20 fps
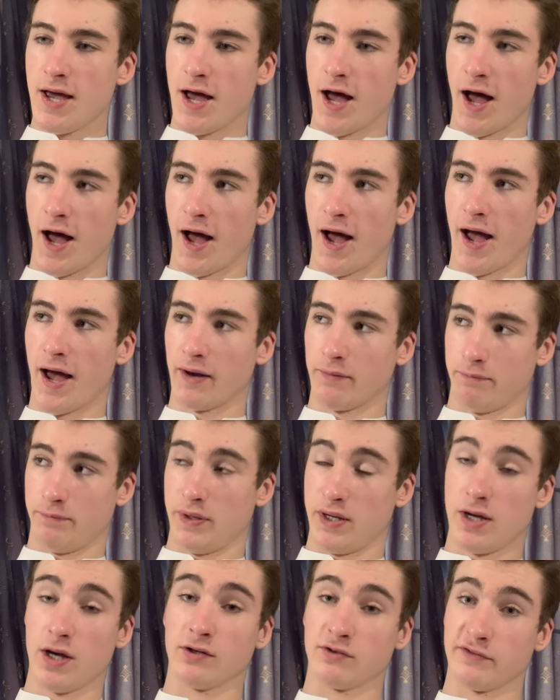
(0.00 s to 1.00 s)
And
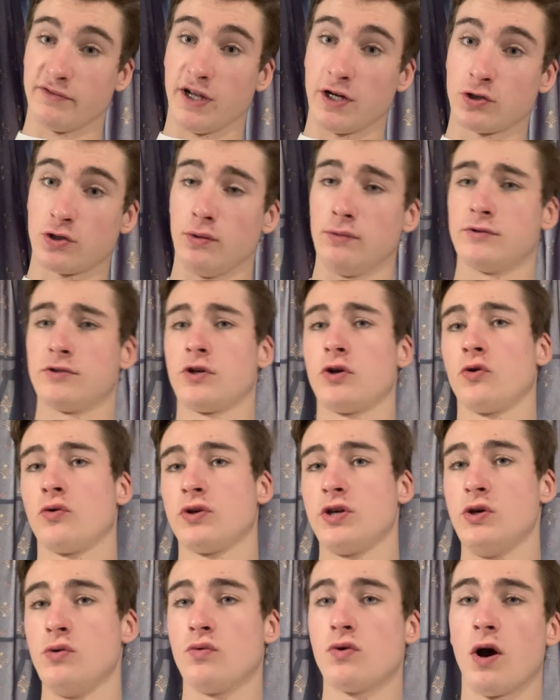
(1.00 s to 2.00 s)
because of national
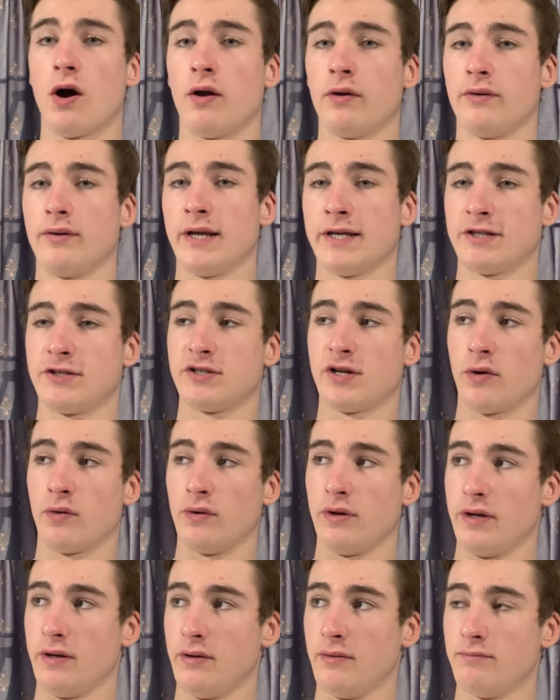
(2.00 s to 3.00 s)
security, you can't
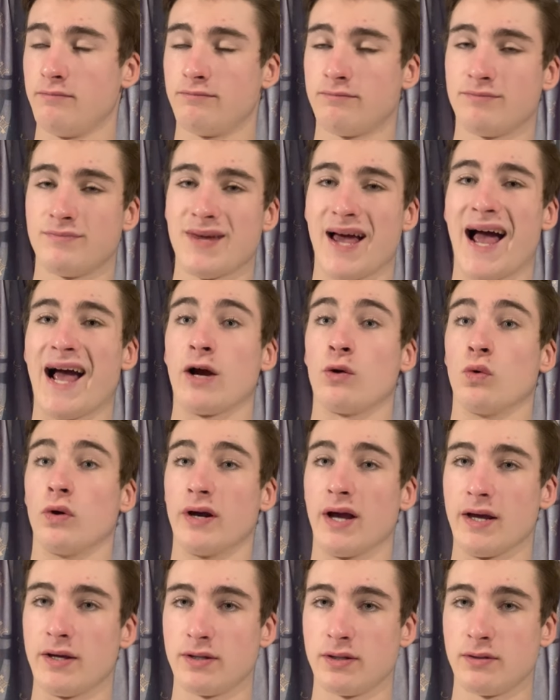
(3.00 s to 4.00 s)
necessarily
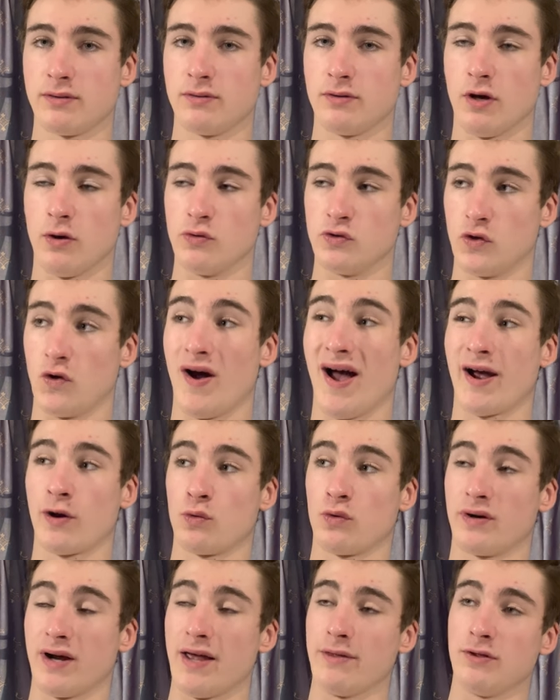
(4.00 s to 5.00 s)
aggregate those or
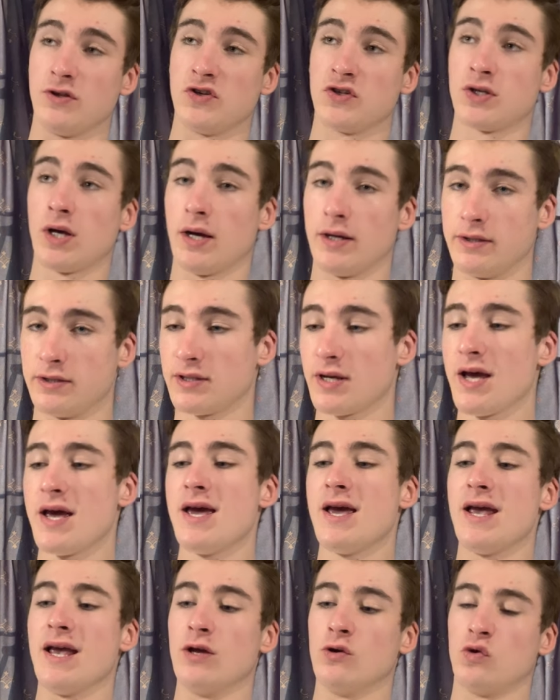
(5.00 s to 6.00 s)
aggregate the sites
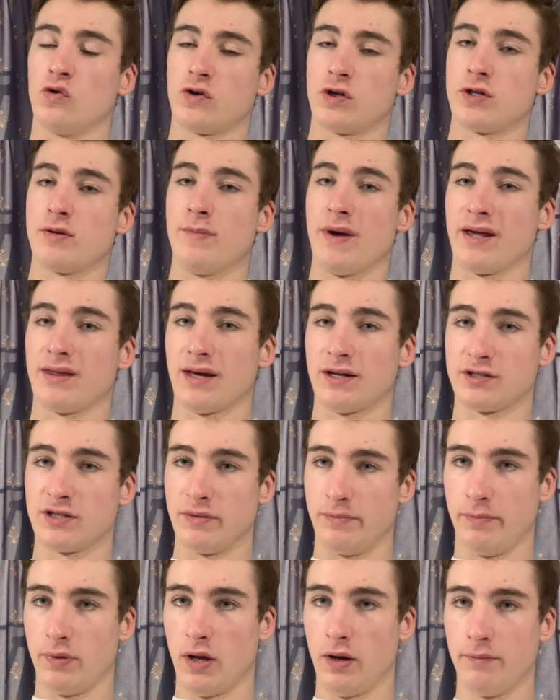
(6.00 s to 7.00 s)
in order to make that
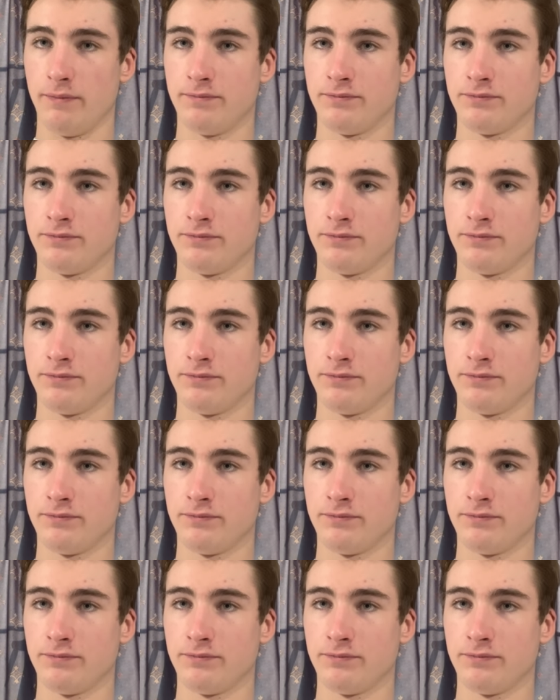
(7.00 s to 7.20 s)
simpler.